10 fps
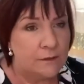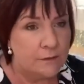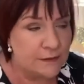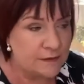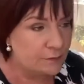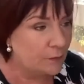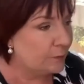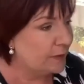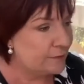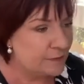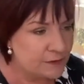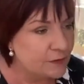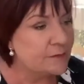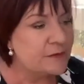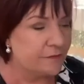this will be the
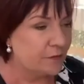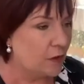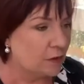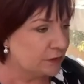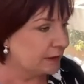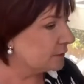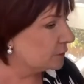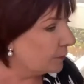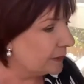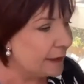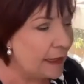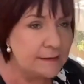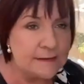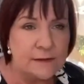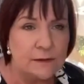terms of the contract. It will be
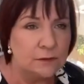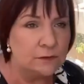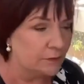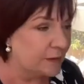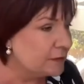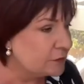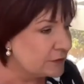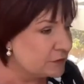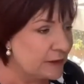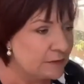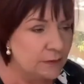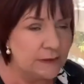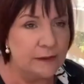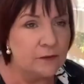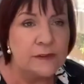cancelled, the interest rate will
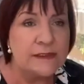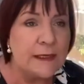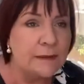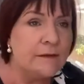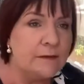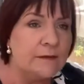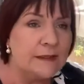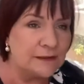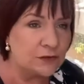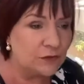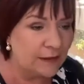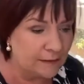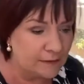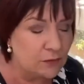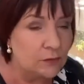increase, anything that's
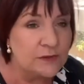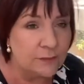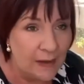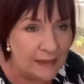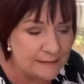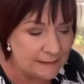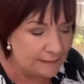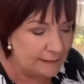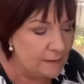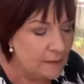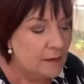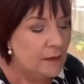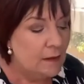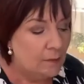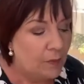triggered automatically
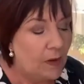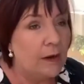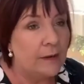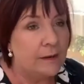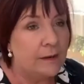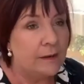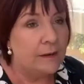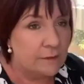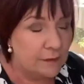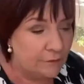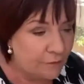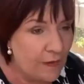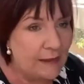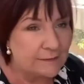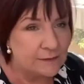by the
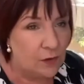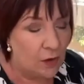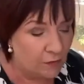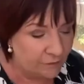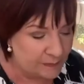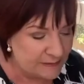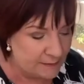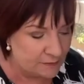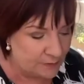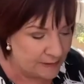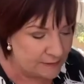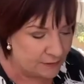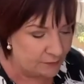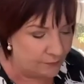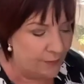fact of business
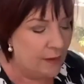rescue.